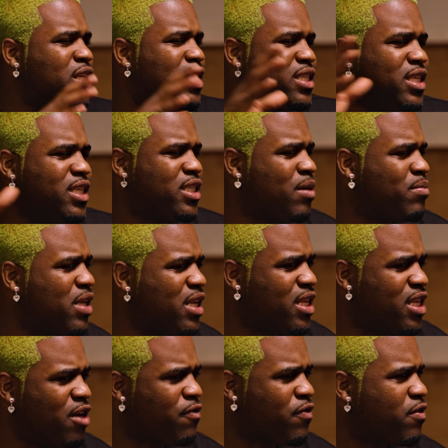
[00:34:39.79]
to see something
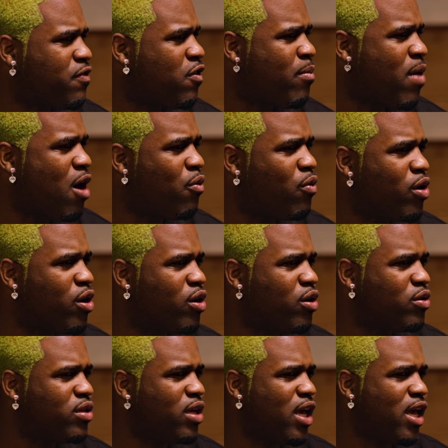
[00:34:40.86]
different from my
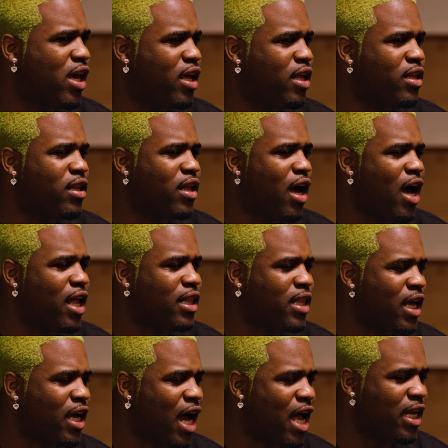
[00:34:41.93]
world. And I
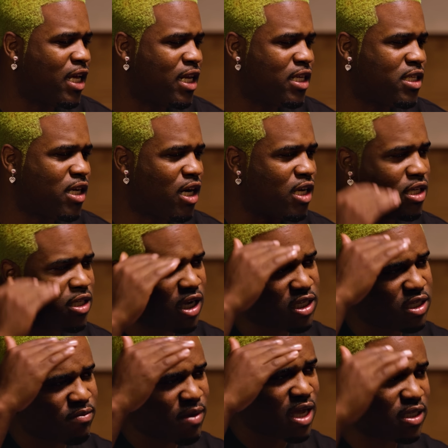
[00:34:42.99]
think I needed to
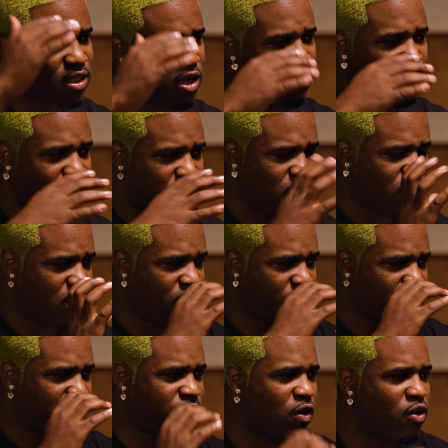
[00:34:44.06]
adjust myself and
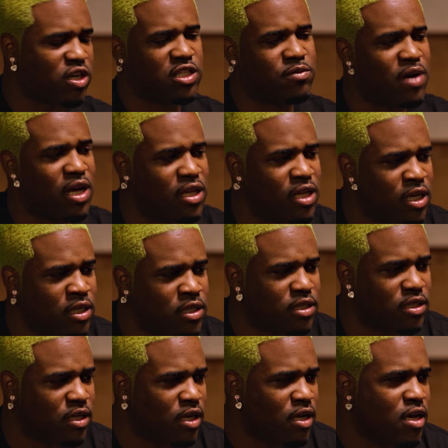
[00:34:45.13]
refocus my
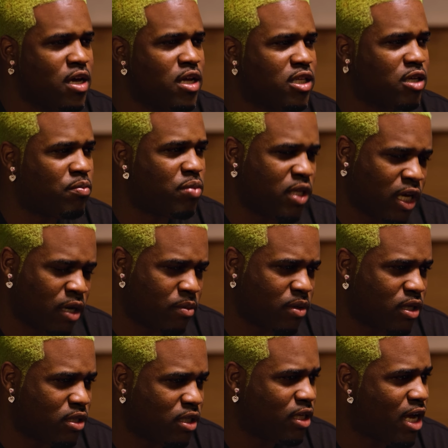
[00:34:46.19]
lens to be able
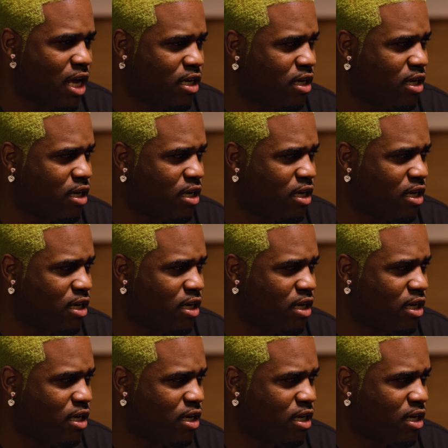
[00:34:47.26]
to see that